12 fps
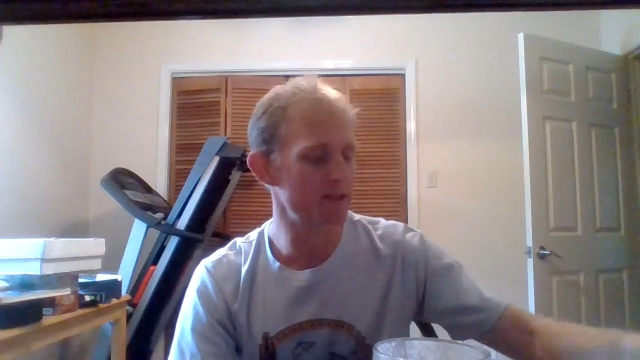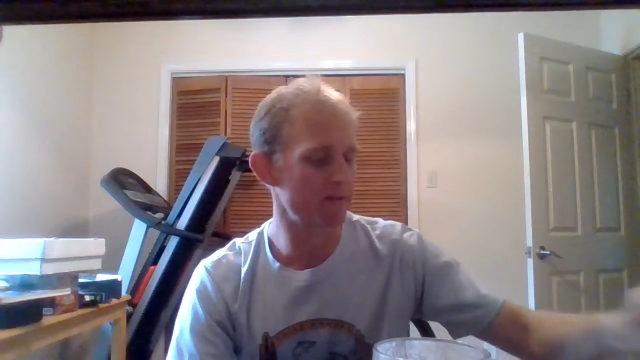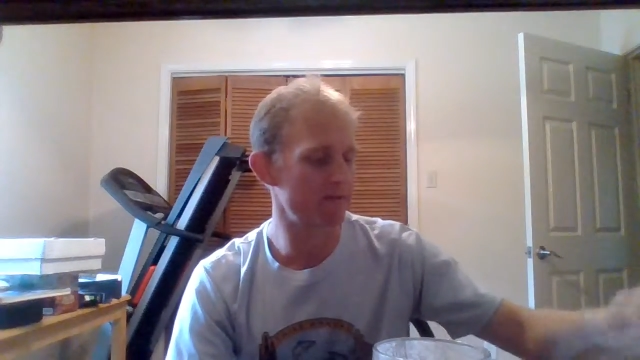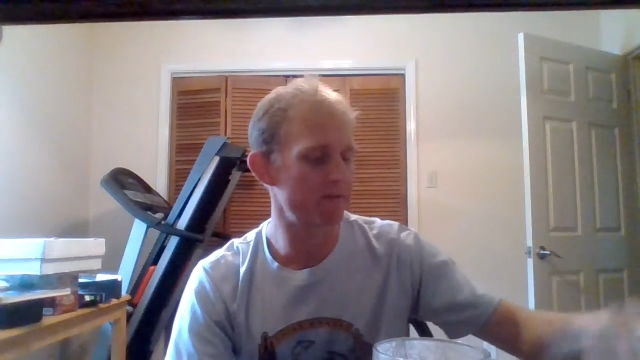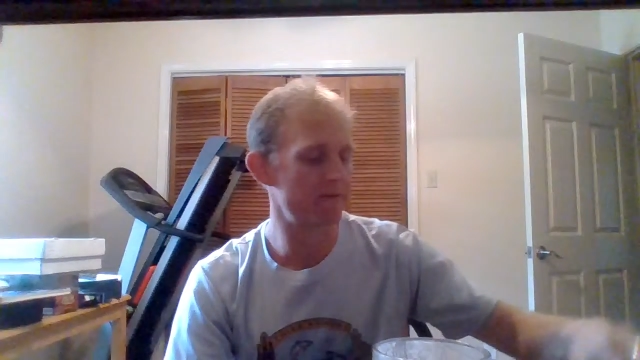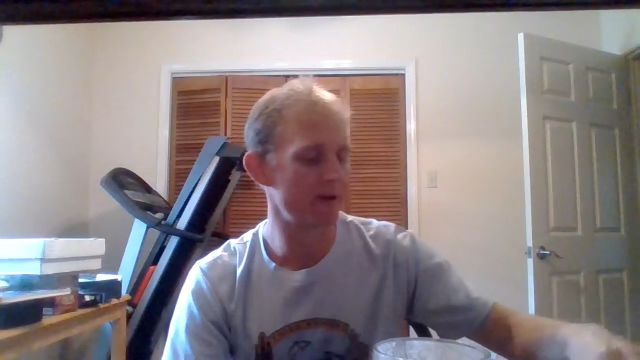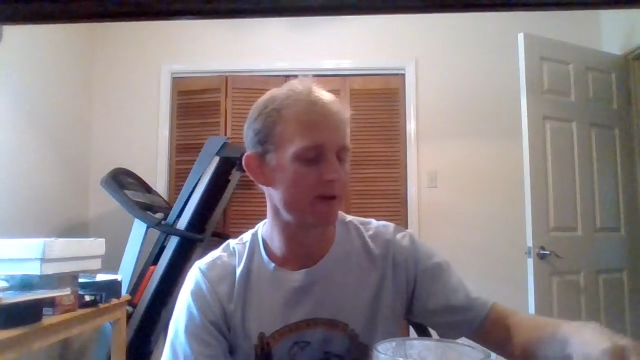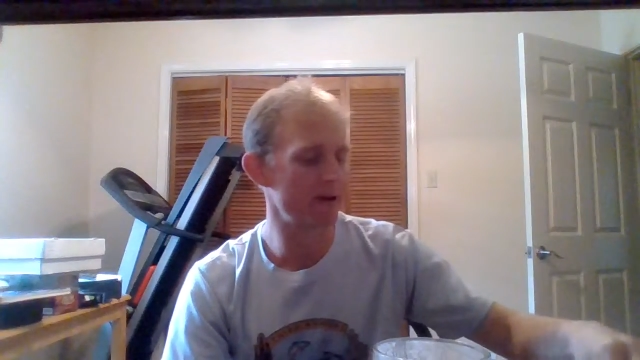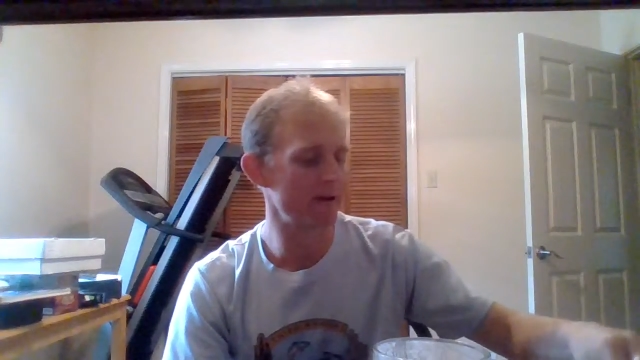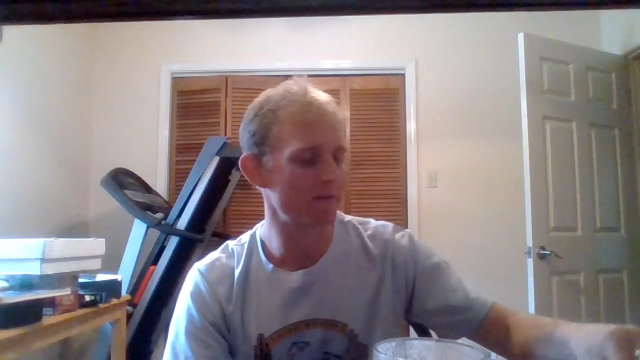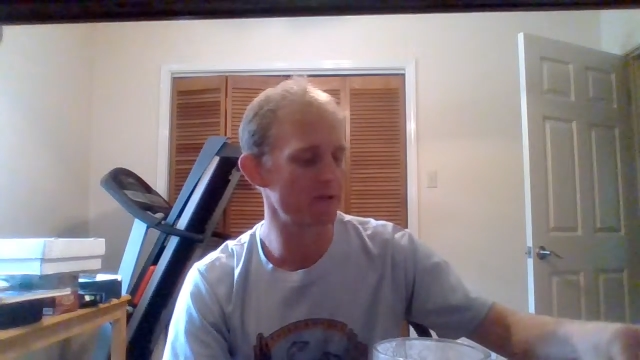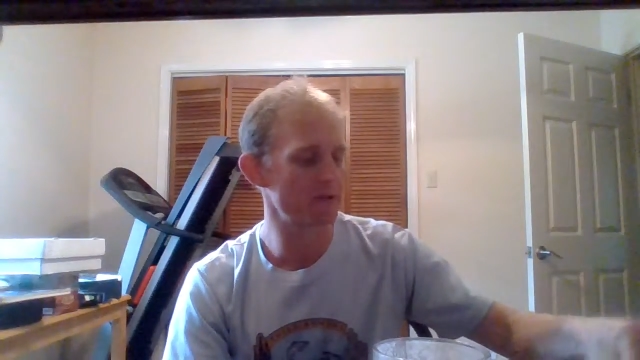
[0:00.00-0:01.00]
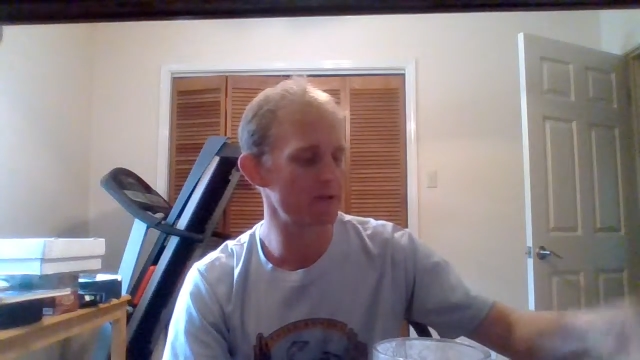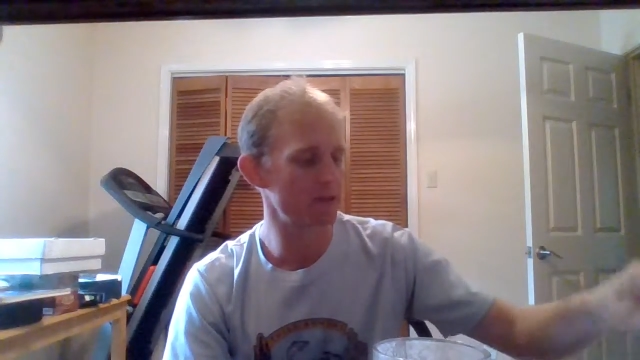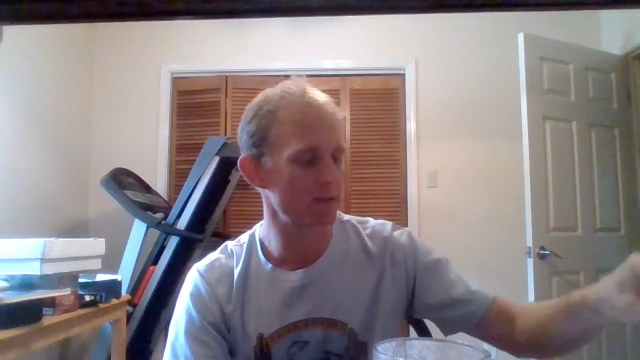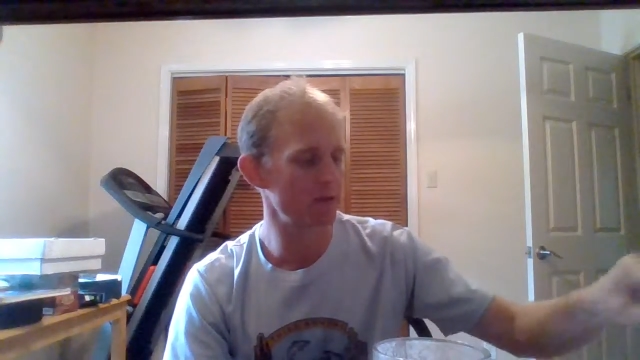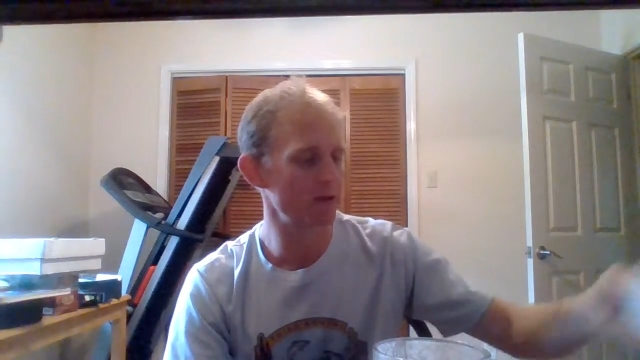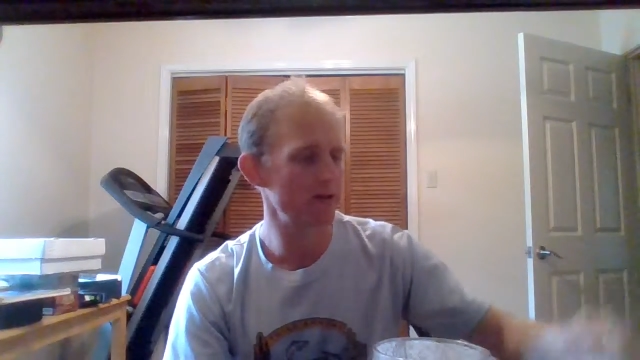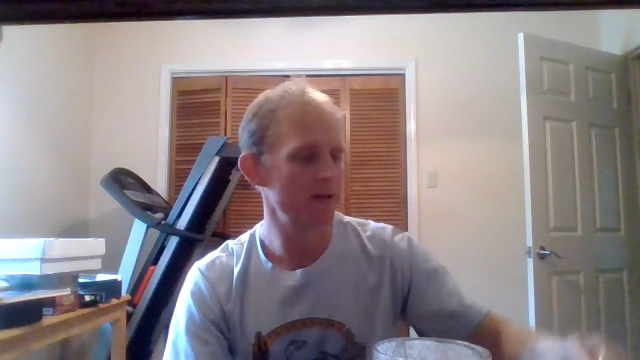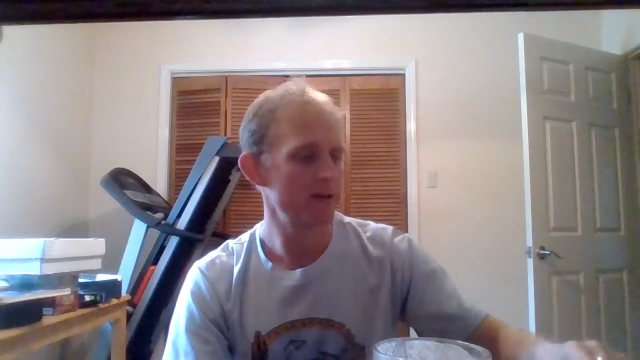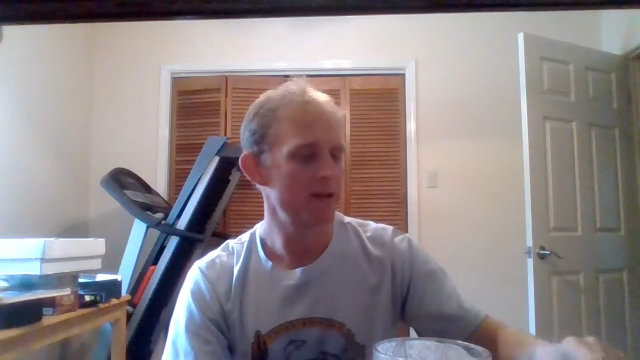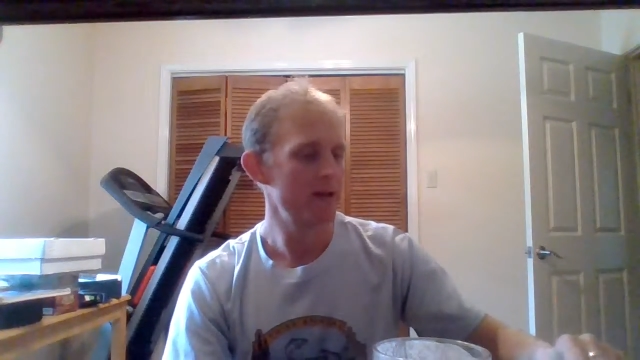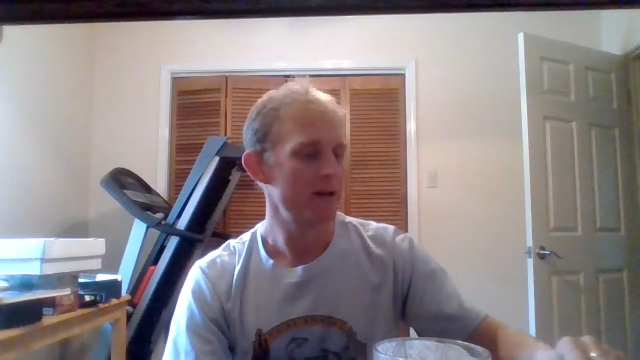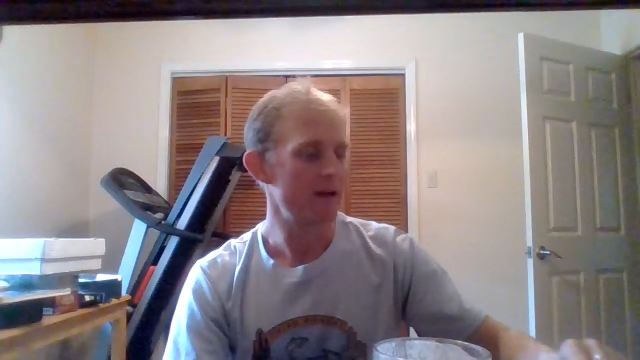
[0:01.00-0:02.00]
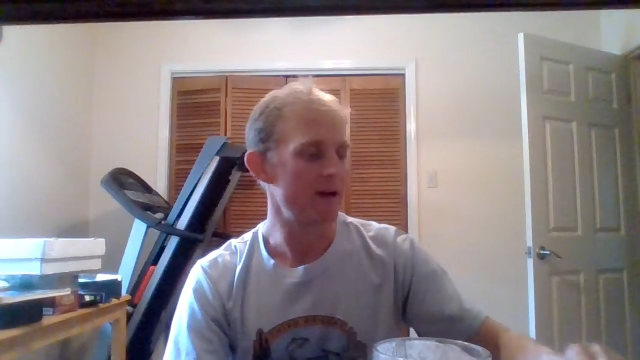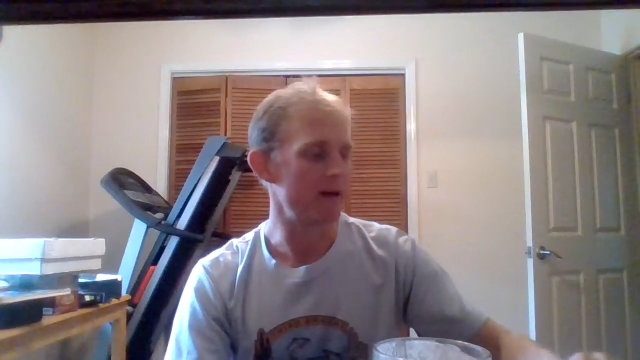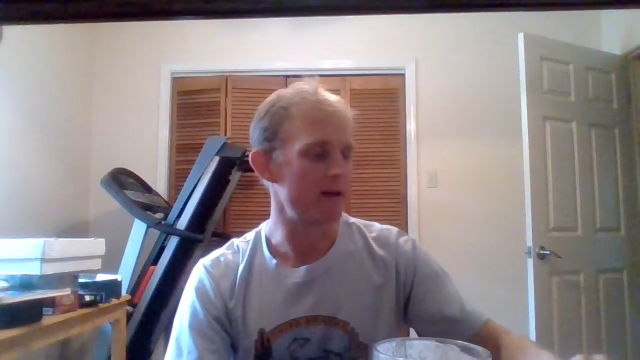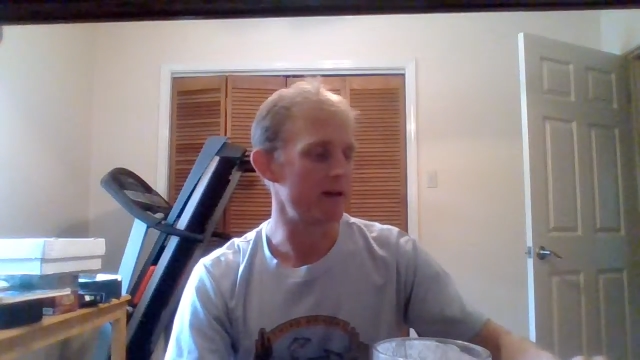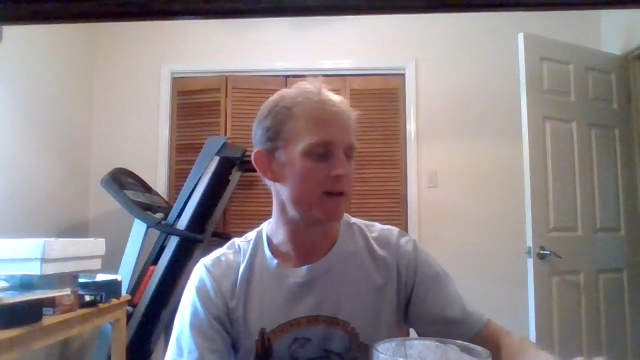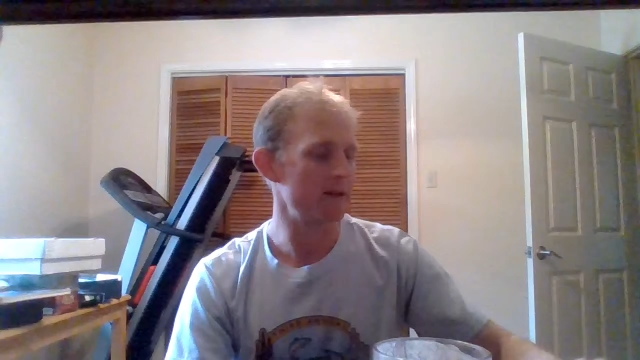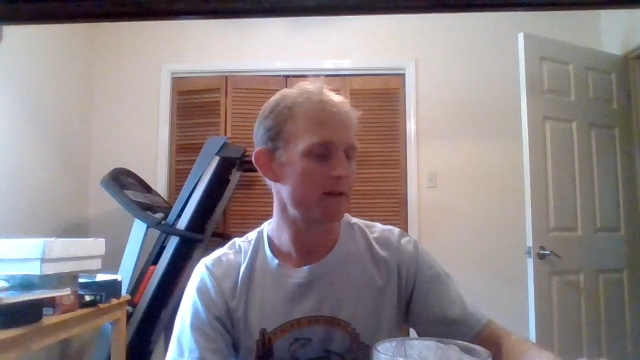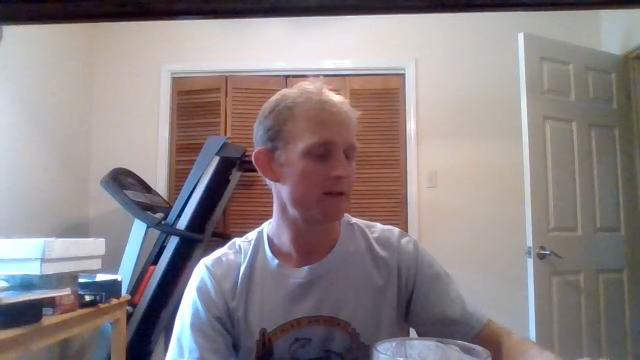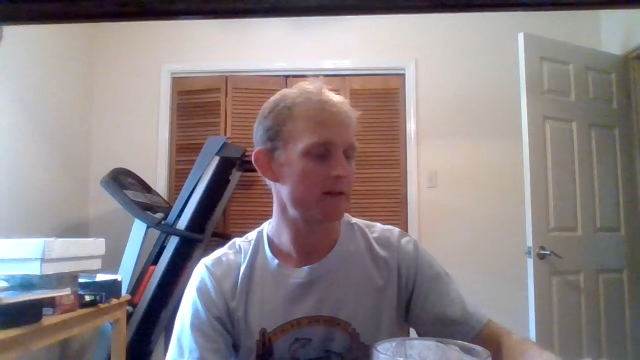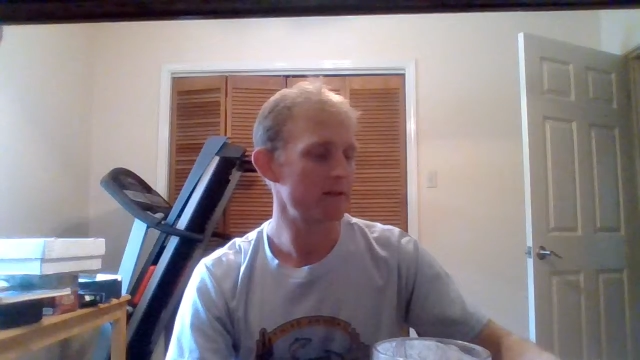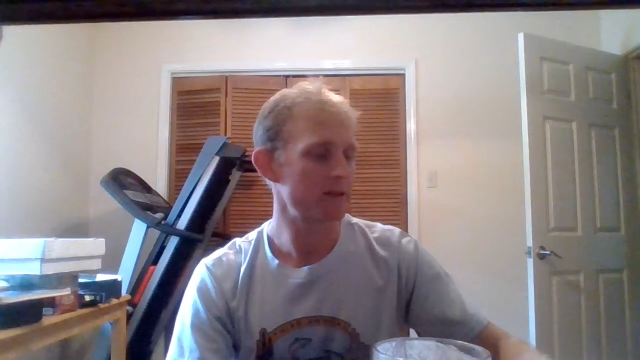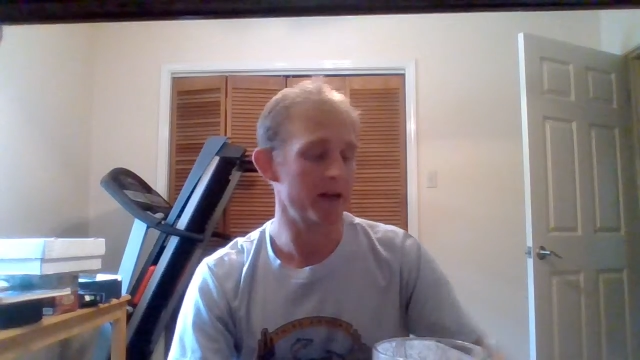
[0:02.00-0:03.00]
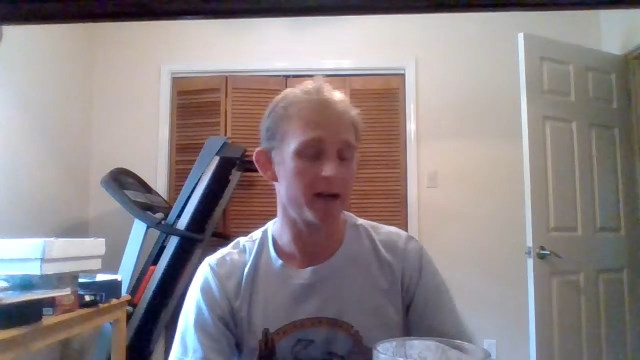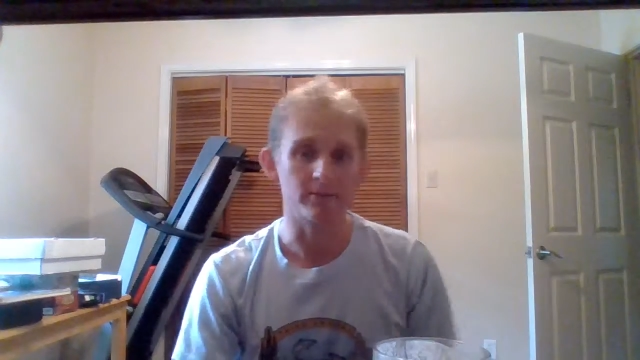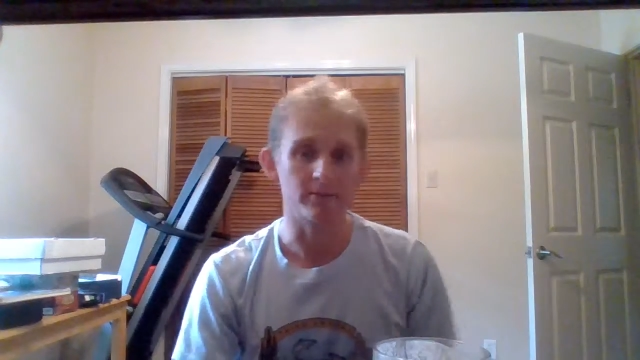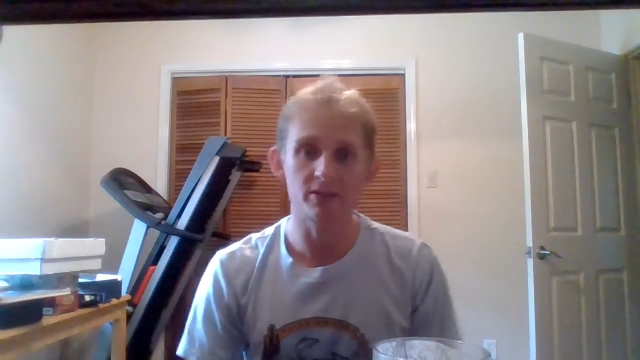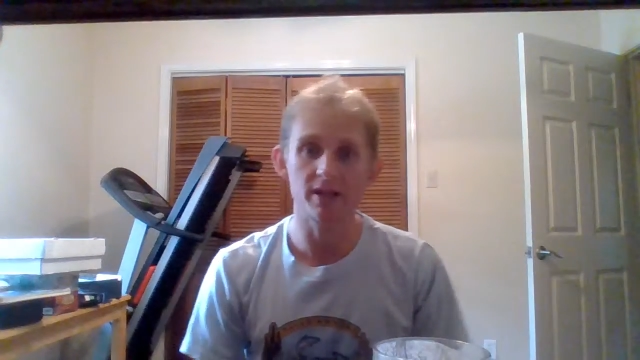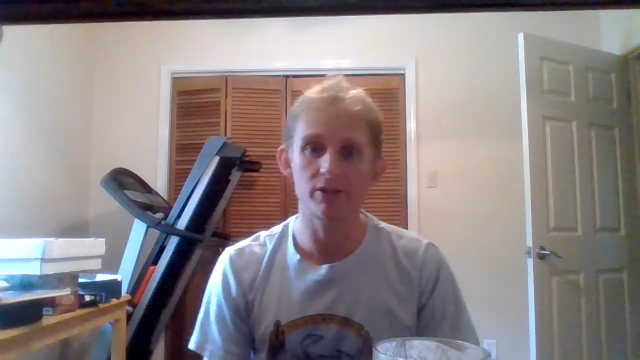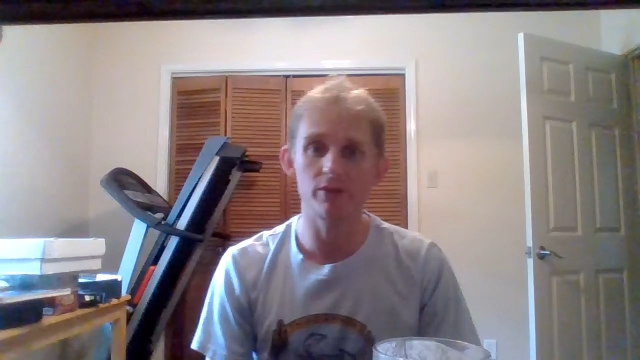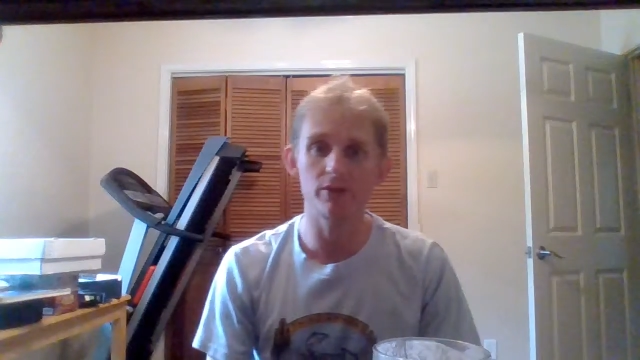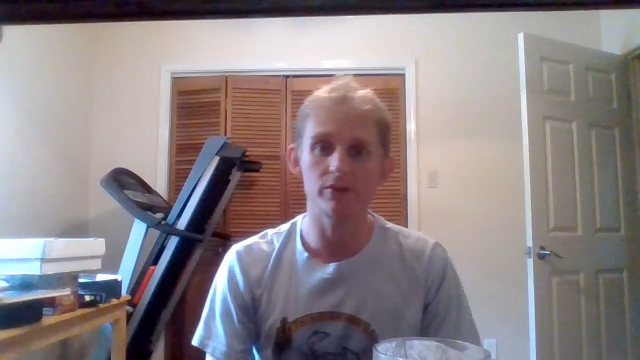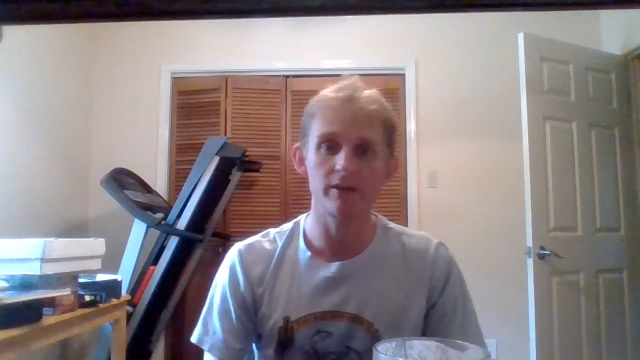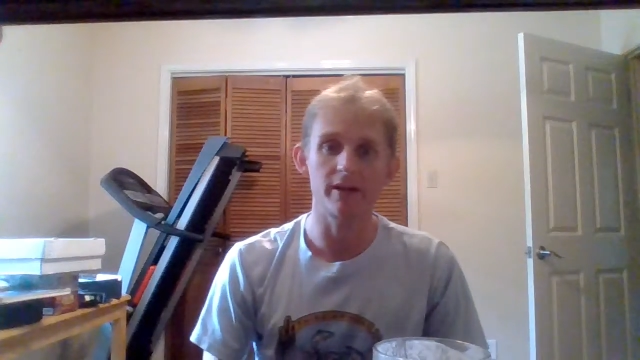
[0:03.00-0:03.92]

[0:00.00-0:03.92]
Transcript: to figure out for this summer. So stay tuned.